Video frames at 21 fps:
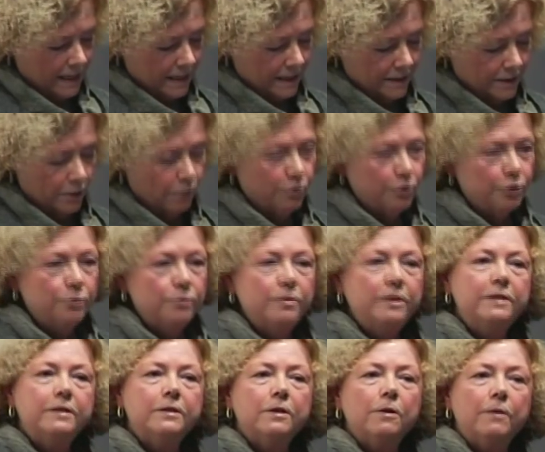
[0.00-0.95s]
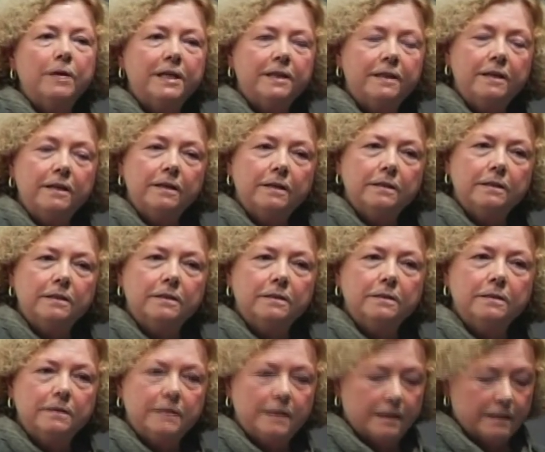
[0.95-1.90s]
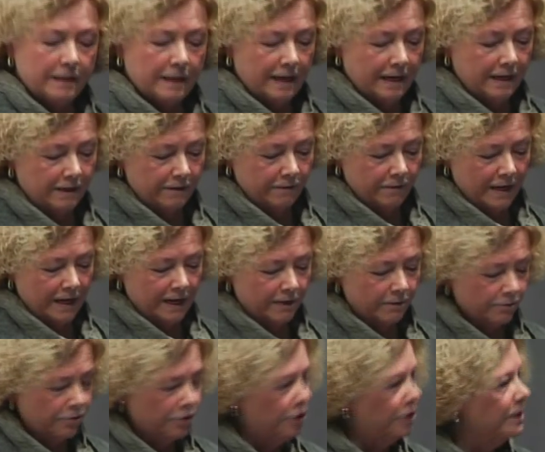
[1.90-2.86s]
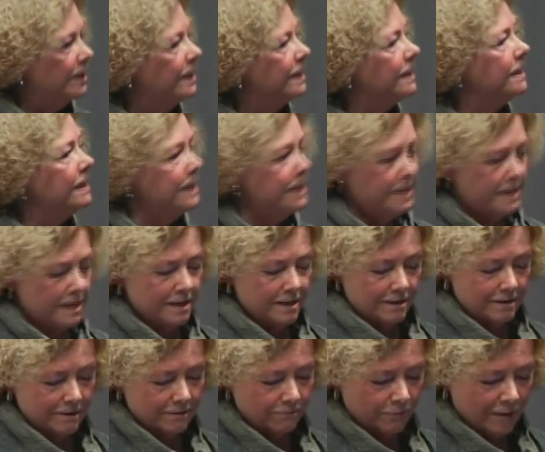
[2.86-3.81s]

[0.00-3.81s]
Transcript: So we're doing so, I think, in light of the heterogeneity and